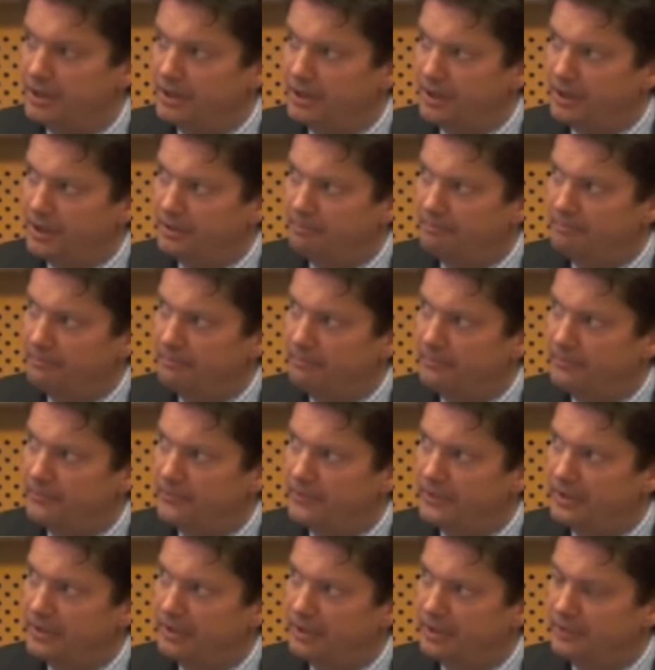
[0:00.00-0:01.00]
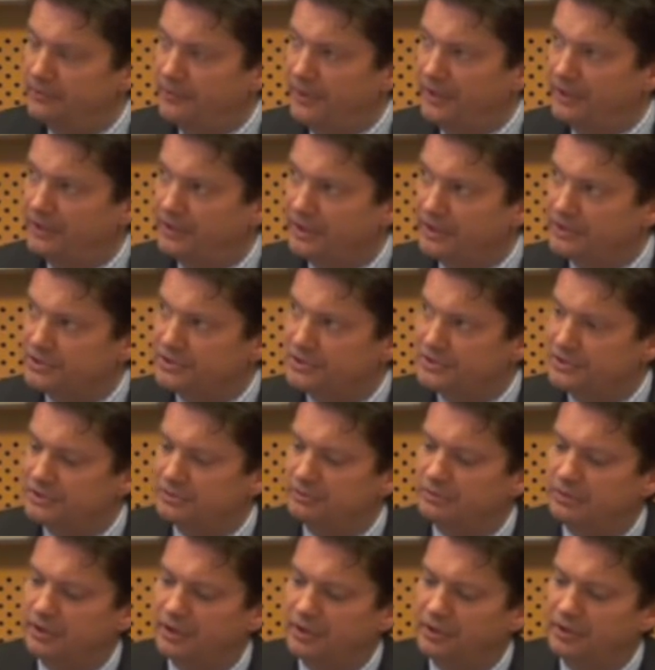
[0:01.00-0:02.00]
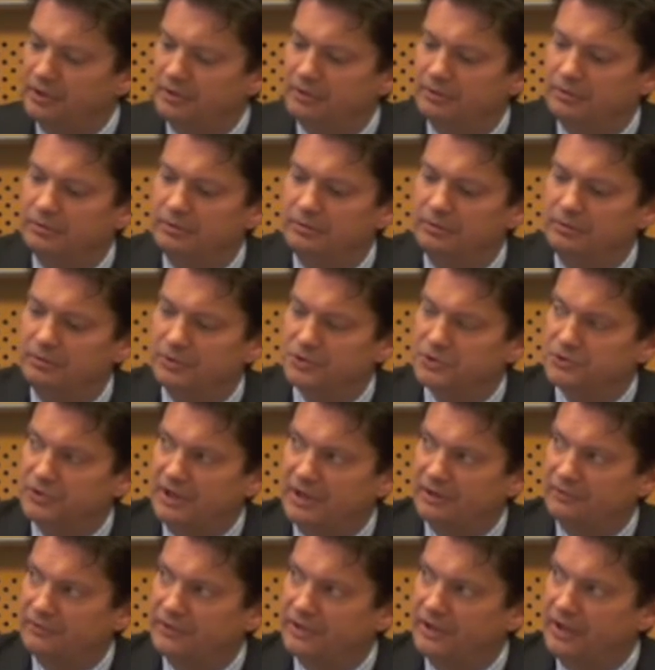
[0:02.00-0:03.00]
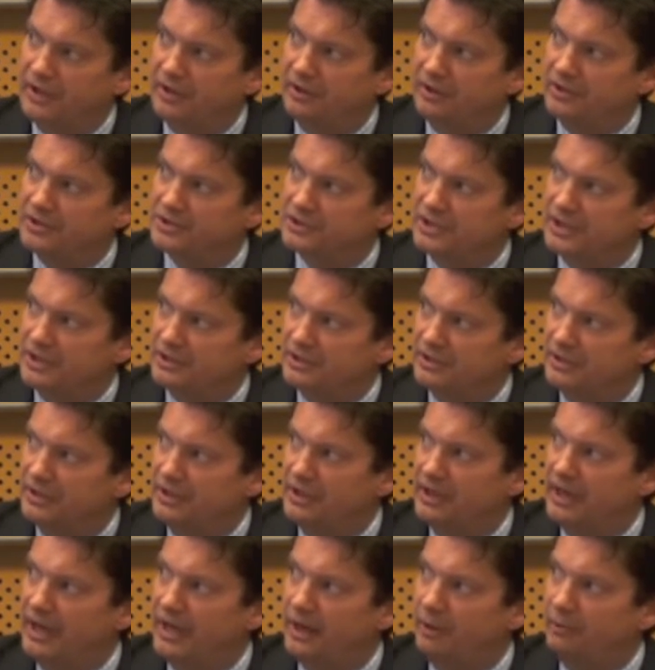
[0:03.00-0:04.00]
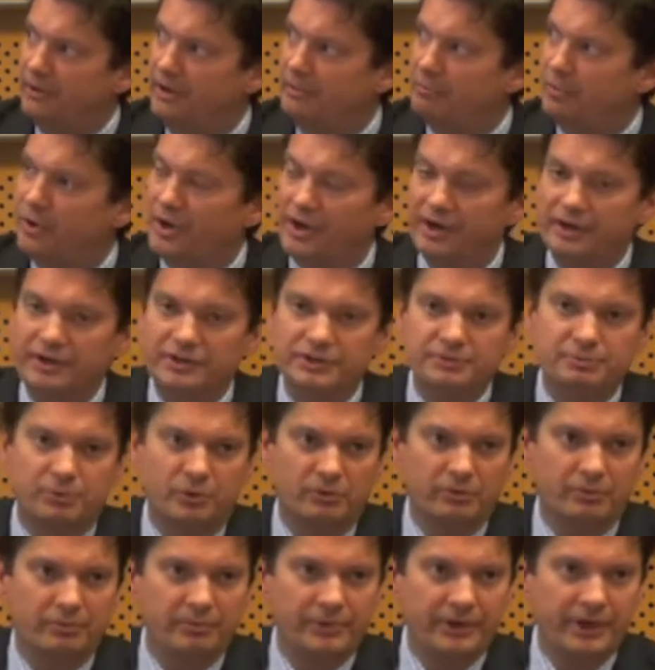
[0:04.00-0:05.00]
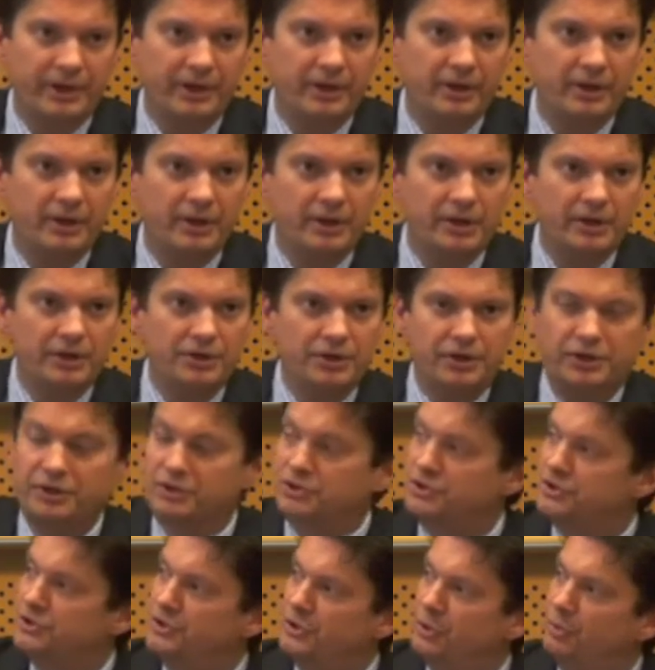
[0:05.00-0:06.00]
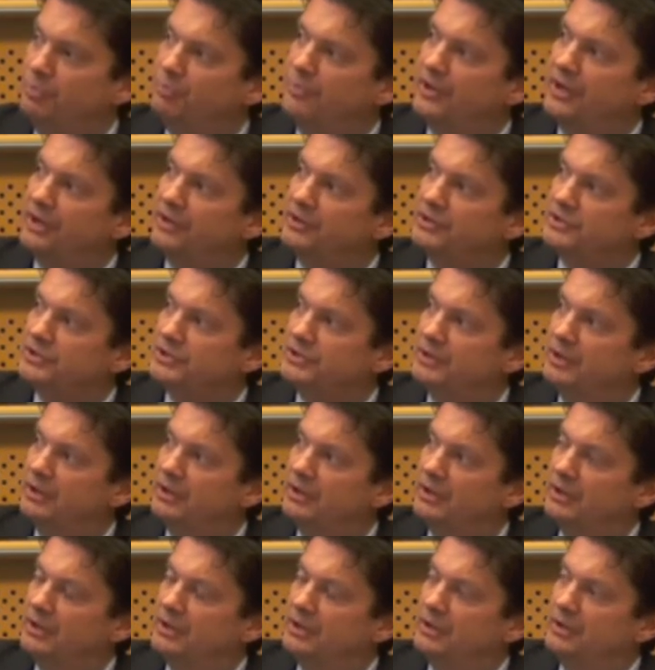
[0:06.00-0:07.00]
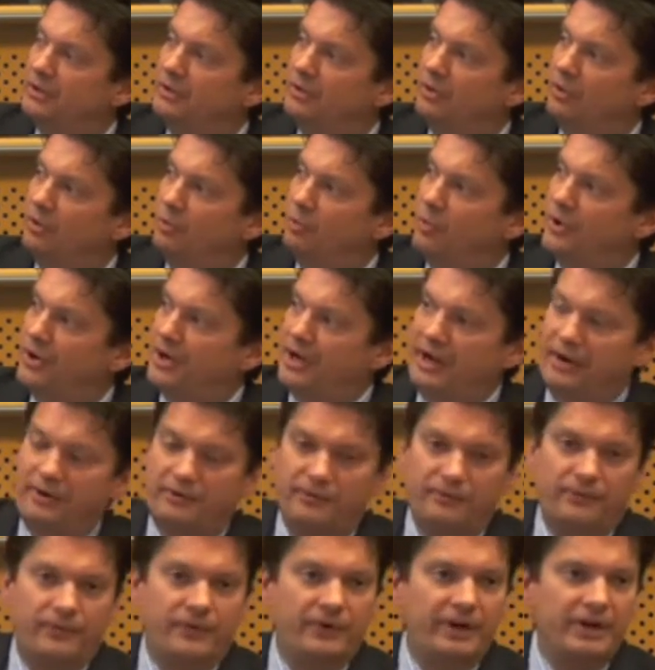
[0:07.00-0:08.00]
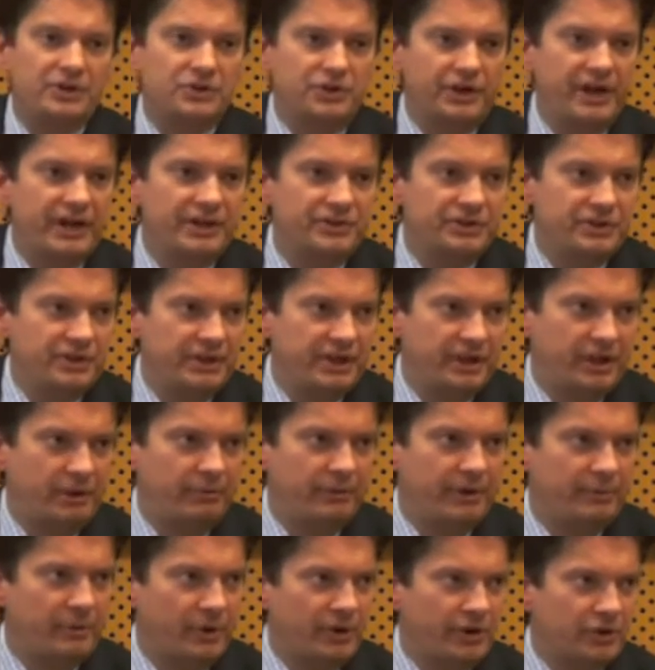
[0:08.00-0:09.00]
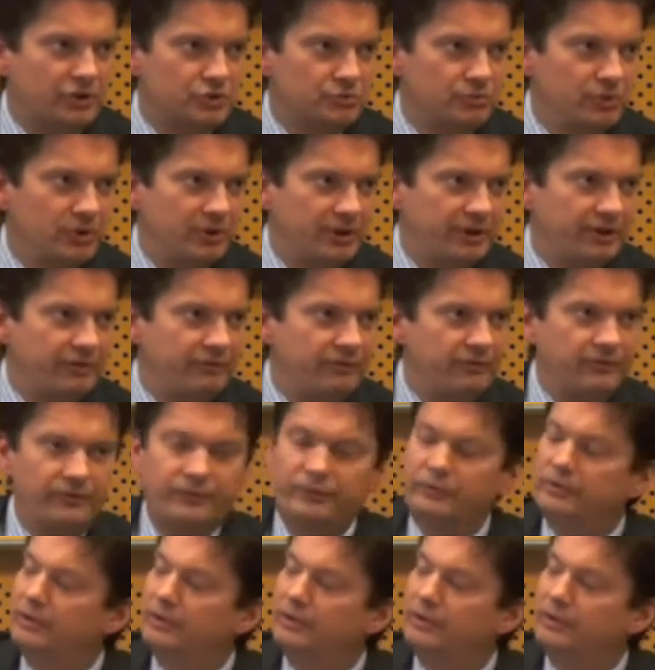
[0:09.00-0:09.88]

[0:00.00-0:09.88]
I think that what's relevant here is that in the equity markets, probably you can assume that one out of three trades in the equity markets will have